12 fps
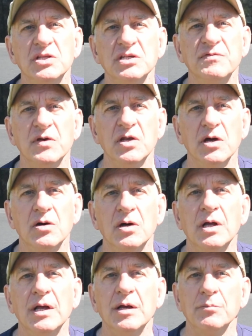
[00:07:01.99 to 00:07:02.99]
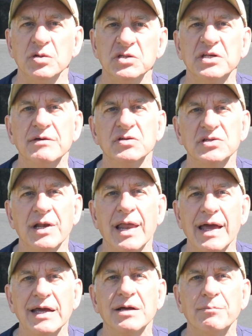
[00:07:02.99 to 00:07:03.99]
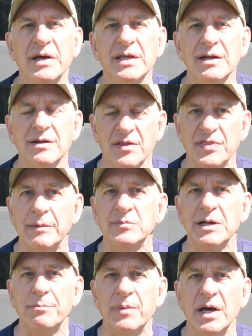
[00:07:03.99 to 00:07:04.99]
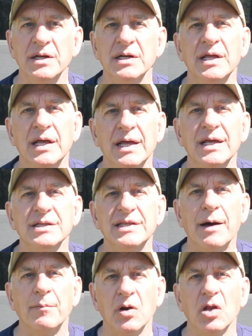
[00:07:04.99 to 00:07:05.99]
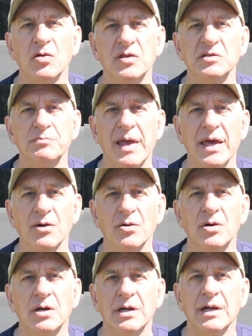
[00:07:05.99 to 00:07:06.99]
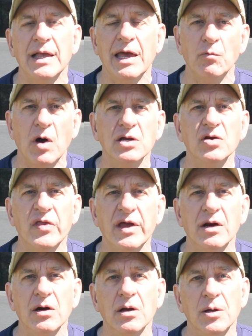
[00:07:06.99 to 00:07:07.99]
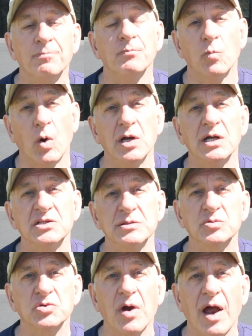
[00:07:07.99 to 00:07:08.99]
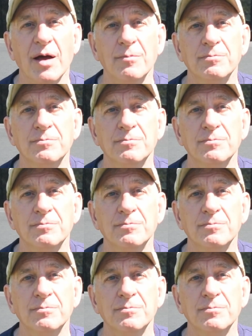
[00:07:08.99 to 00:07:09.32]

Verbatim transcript: this video, please give us a like by hitting the thumbs up button down below this panel. And while you're there, why not subscribe?